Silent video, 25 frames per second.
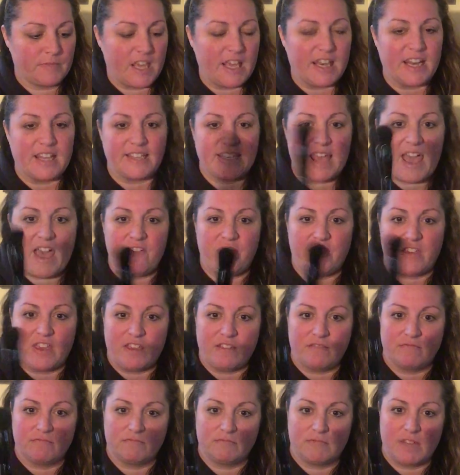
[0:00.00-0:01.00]
And it's
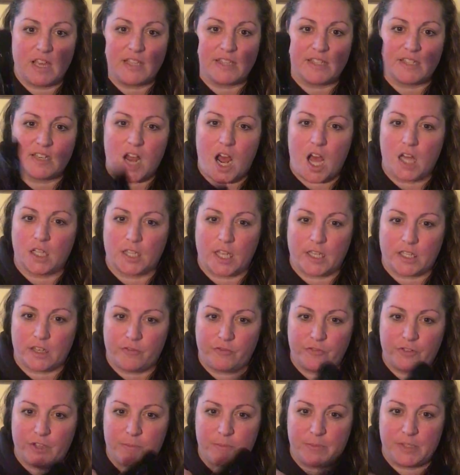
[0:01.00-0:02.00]
heavy. It's not like a
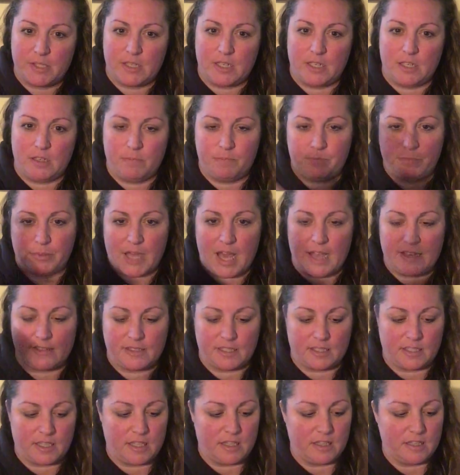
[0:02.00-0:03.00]
flimsy,
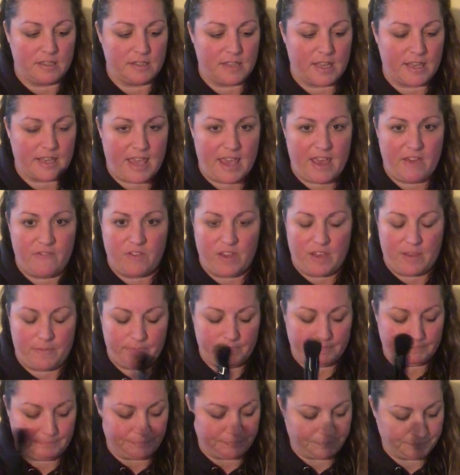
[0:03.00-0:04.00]
plasticky, it's like heavy.
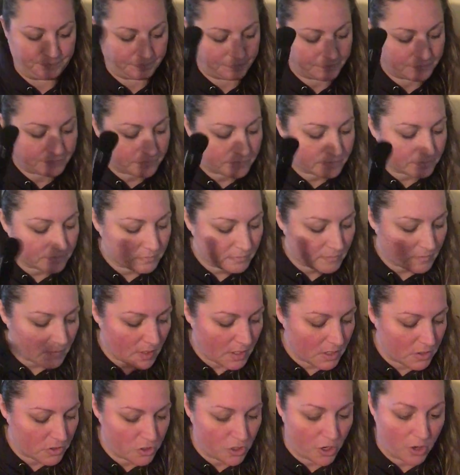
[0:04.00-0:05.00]

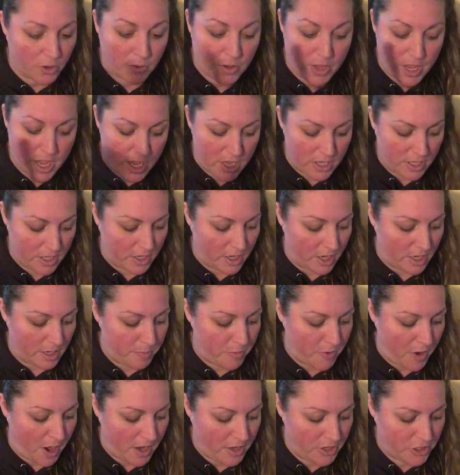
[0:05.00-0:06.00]
So you got a
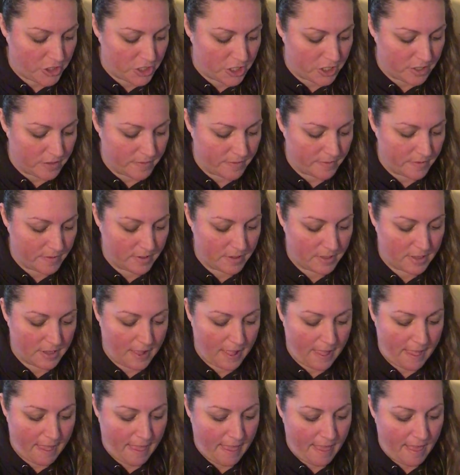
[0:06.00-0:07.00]
brush.
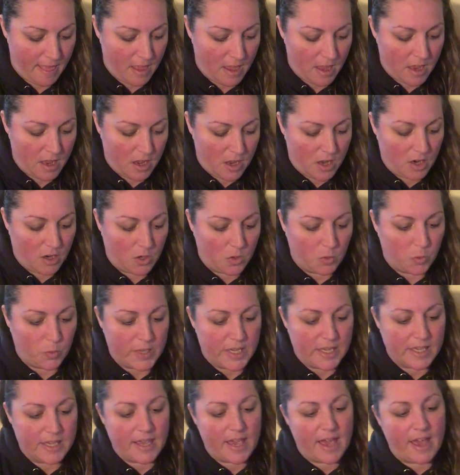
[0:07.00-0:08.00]

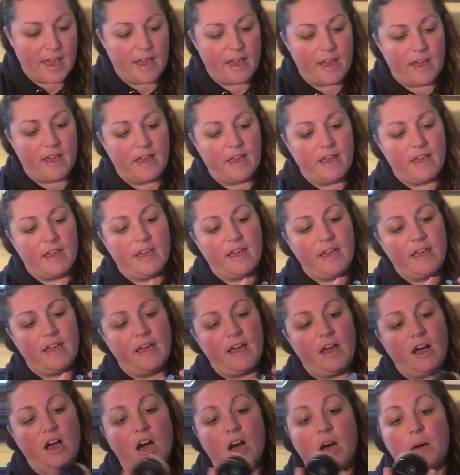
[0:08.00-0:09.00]
We get
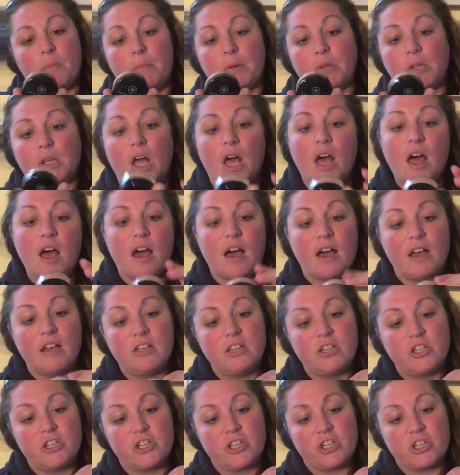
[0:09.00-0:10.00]
a
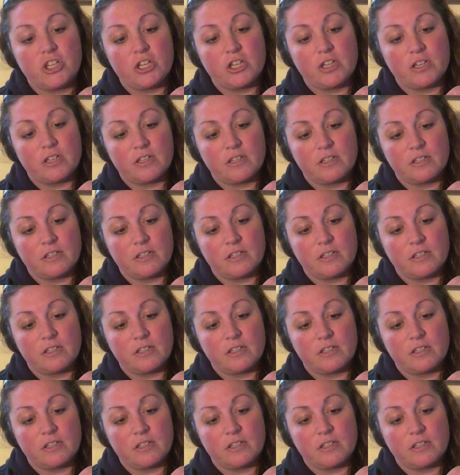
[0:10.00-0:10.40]
blush.